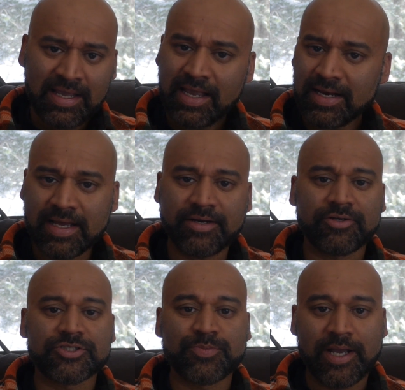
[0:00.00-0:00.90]
And I don't
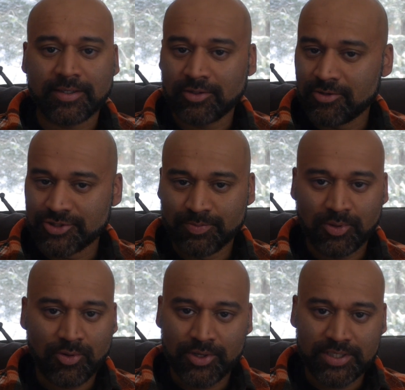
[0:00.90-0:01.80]
expect Lowe's
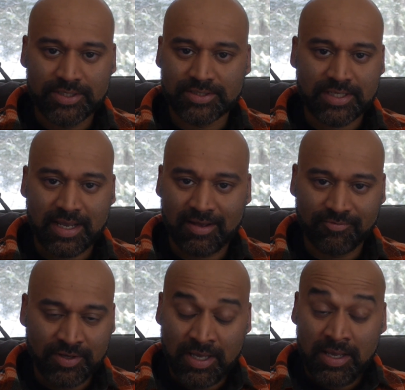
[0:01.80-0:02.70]
employees to have